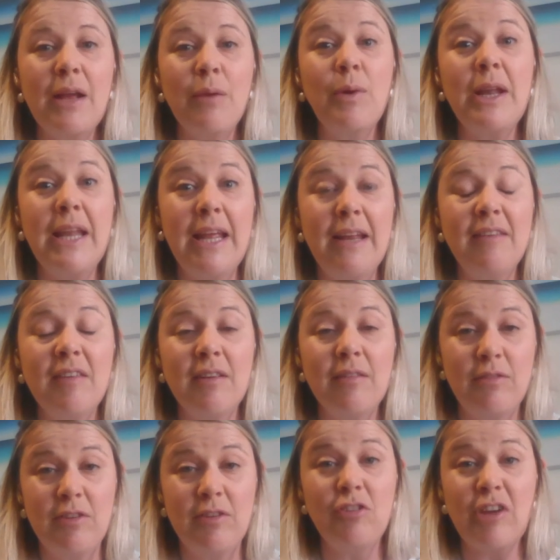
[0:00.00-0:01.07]
and we need
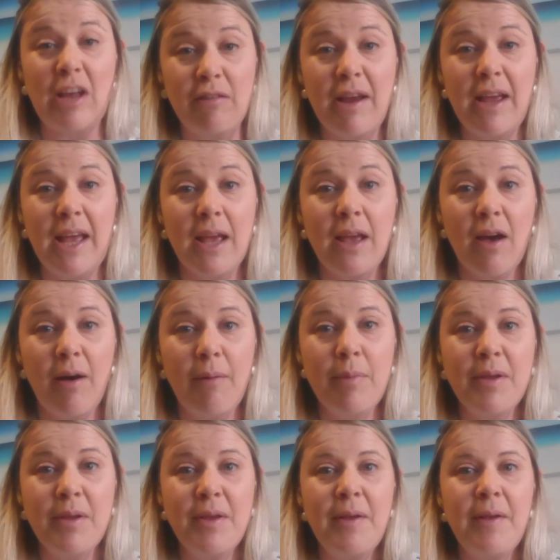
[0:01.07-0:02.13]
to generate
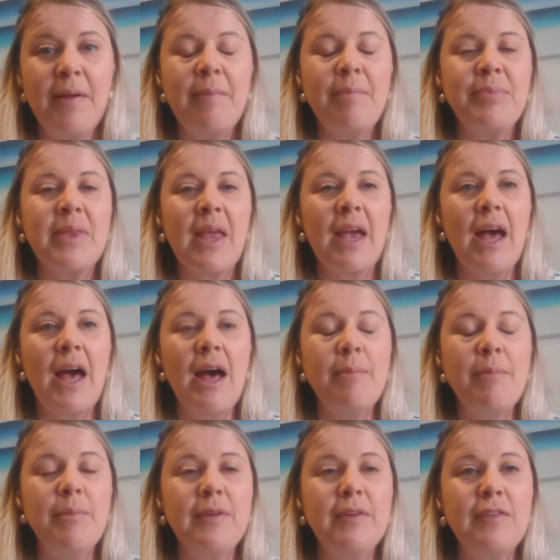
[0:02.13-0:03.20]
income.
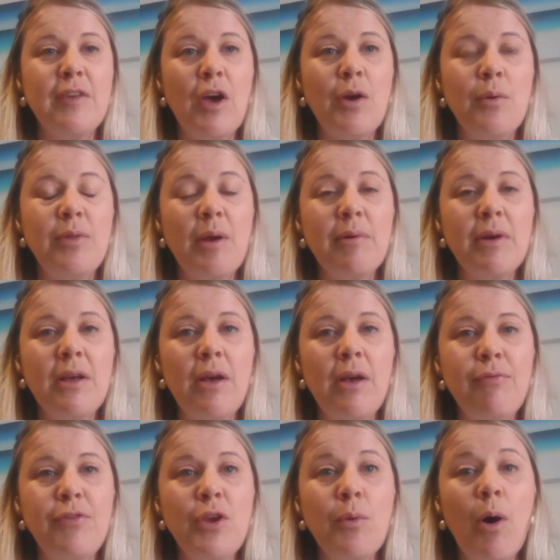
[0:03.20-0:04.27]
So there were
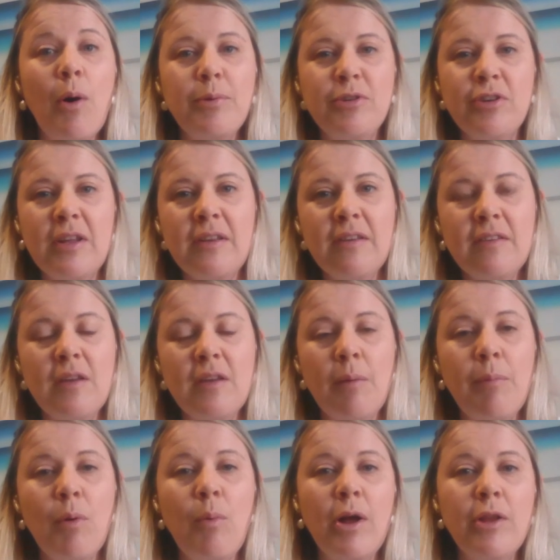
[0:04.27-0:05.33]
a few options.
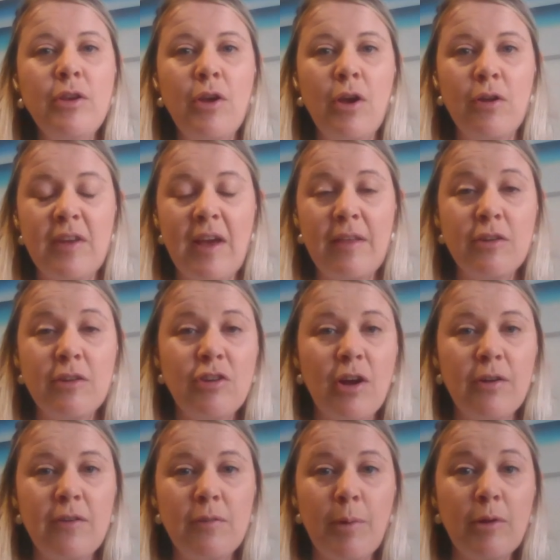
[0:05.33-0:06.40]
Number one, you go down the
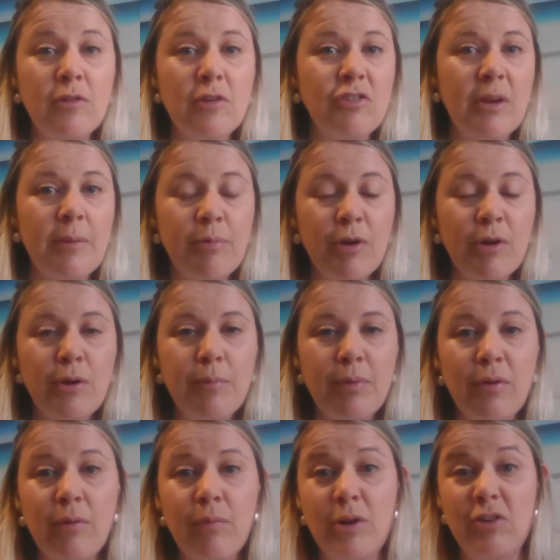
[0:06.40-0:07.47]
child sponsorship route,
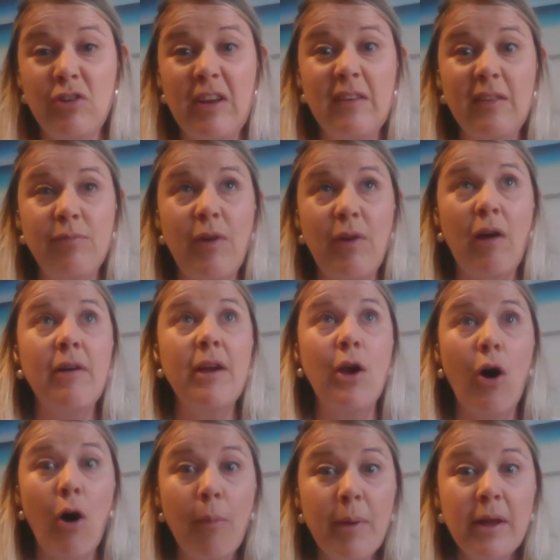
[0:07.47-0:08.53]
which is very
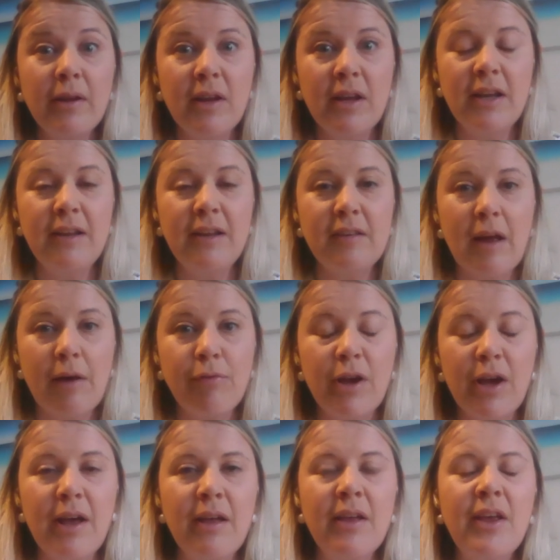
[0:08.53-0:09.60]
common in East
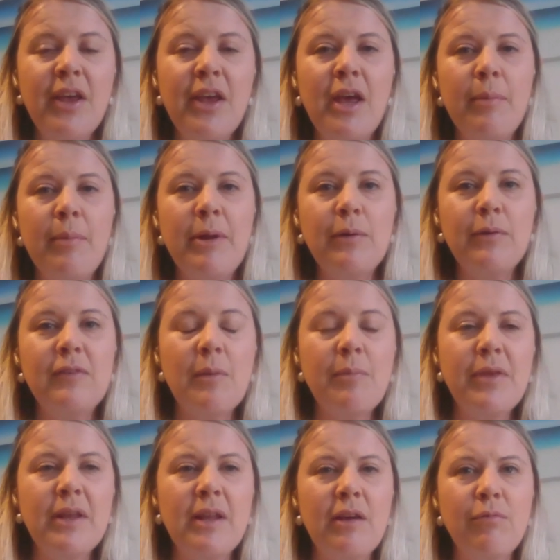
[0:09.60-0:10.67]
Africa, but it was
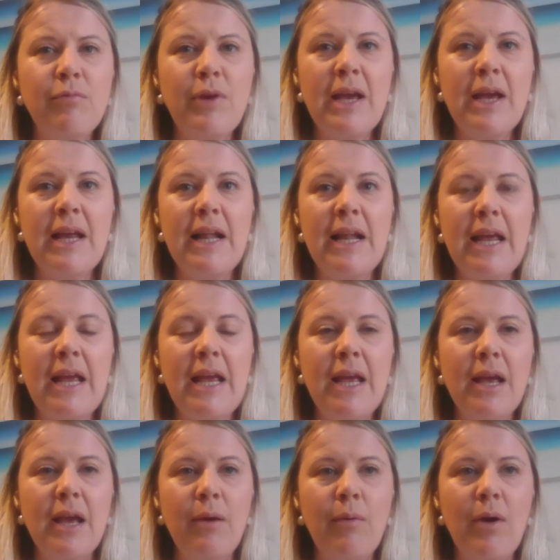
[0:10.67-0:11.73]
something that
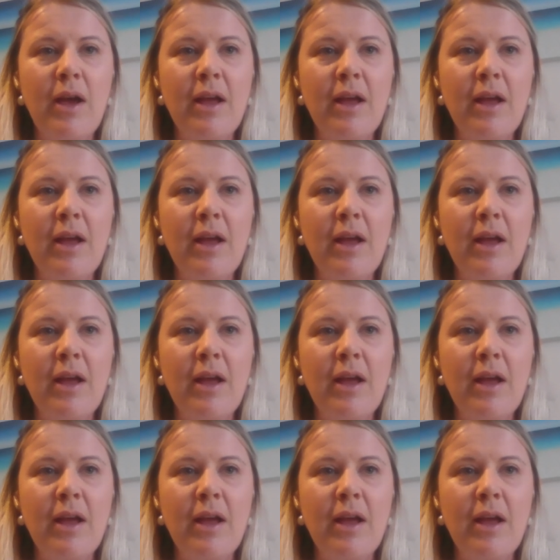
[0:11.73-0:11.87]
really